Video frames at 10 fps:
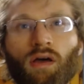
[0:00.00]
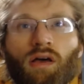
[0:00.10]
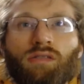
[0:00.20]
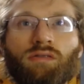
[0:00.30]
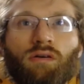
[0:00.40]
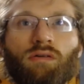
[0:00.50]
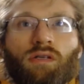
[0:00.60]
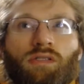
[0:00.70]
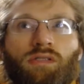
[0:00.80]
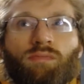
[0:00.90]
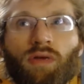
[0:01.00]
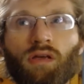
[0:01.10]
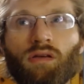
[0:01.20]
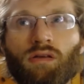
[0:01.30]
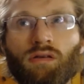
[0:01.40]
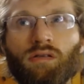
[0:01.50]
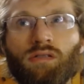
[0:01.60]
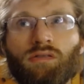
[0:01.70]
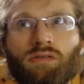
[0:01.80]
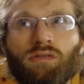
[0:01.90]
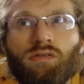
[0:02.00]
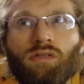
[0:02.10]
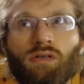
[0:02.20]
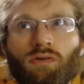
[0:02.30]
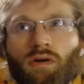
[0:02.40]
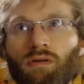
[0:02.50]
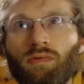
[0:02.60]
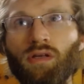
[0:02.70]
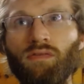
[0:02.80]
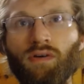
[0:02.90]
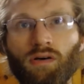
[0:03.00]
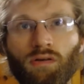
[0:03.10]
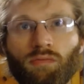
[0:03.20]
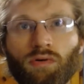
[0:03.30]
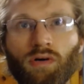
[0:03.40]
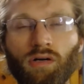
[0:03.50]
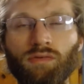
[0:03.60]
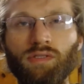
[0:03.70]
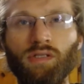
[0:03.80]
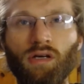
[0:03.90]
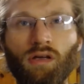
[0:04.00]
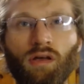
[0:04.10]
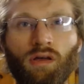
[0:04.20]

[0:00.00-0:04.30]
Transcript: And so this speed is incredibly valuable, I would say,